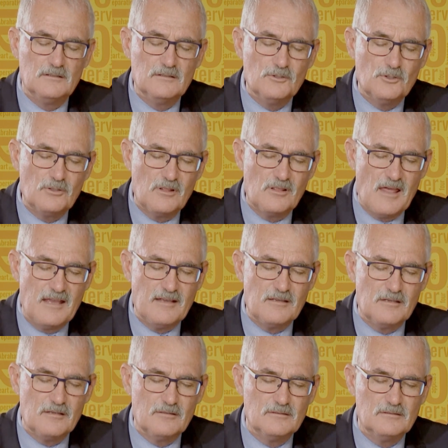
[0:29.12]
Lord, thank
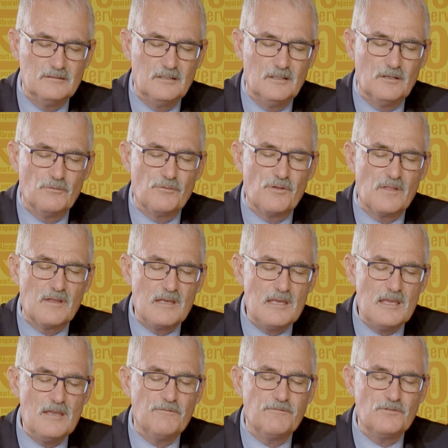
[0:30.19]
you for the
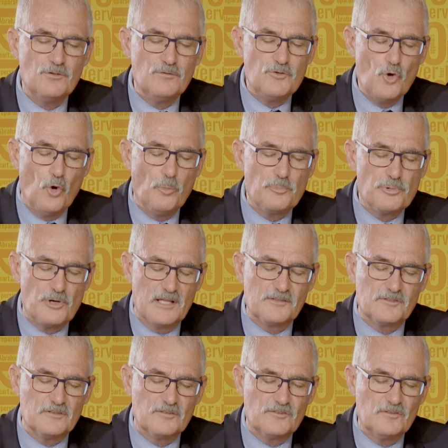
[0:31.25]
gift of your
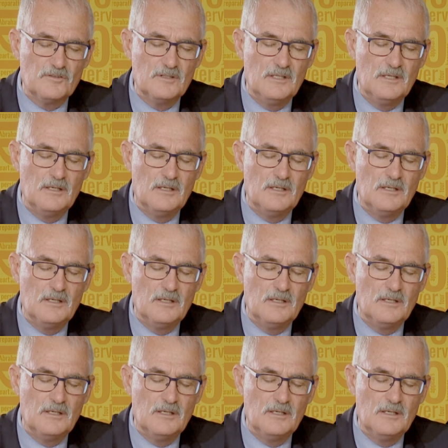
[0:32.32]
presence.